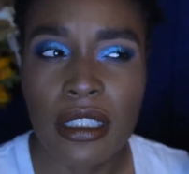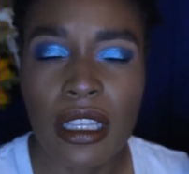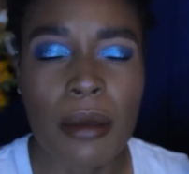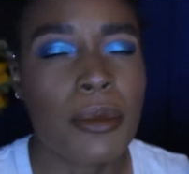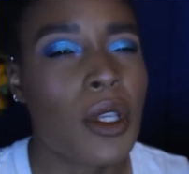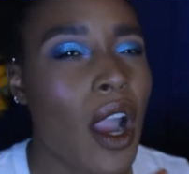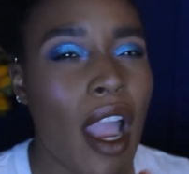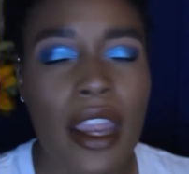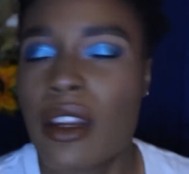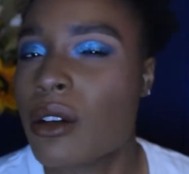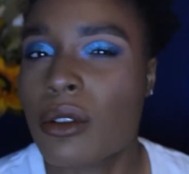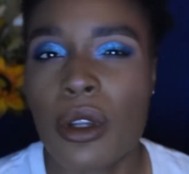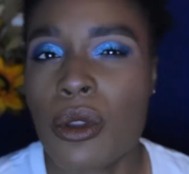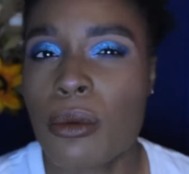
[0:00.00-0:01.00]
I'm sorry, I
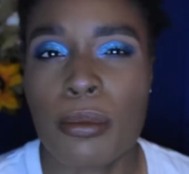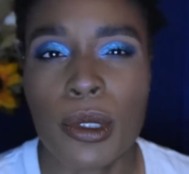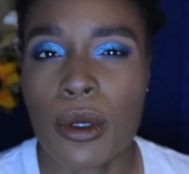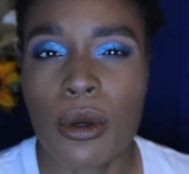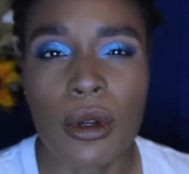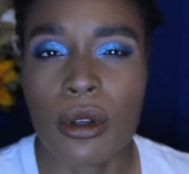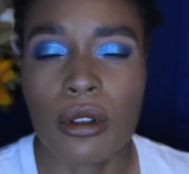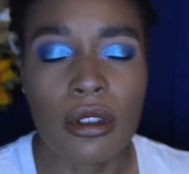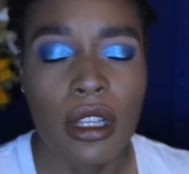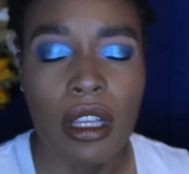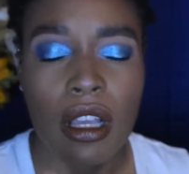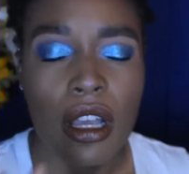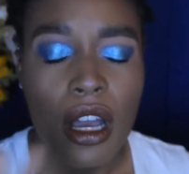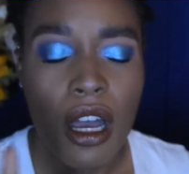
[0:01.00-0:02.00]
don't know the plural
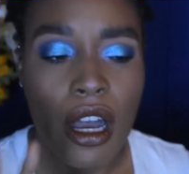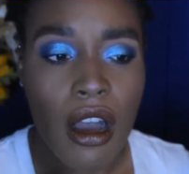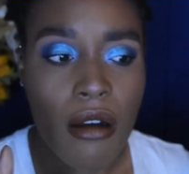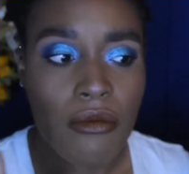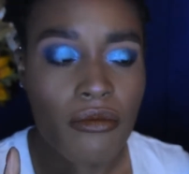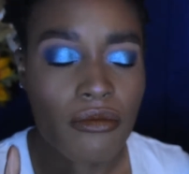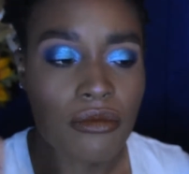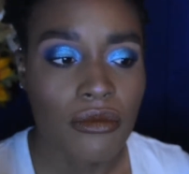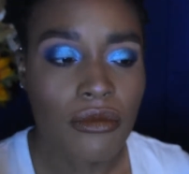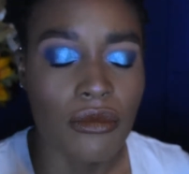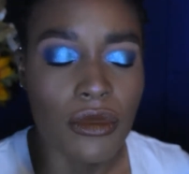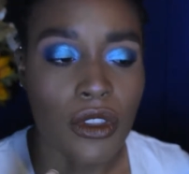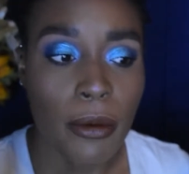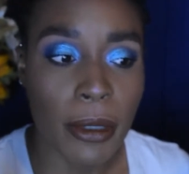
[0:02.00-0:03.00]

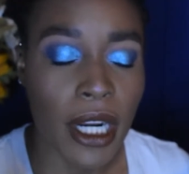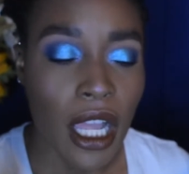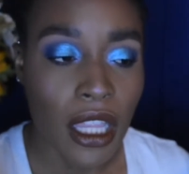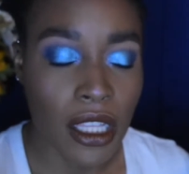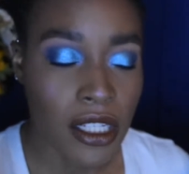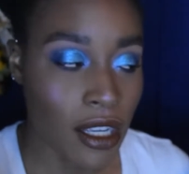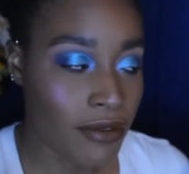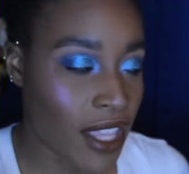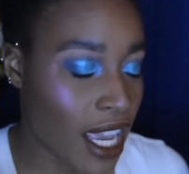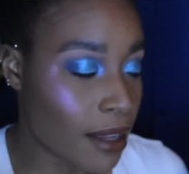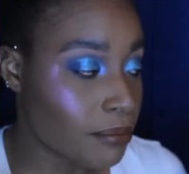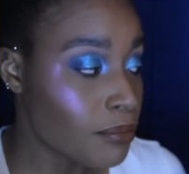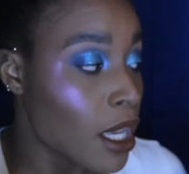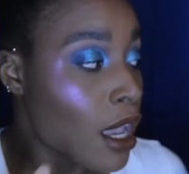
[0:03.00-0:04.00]
terminology of that.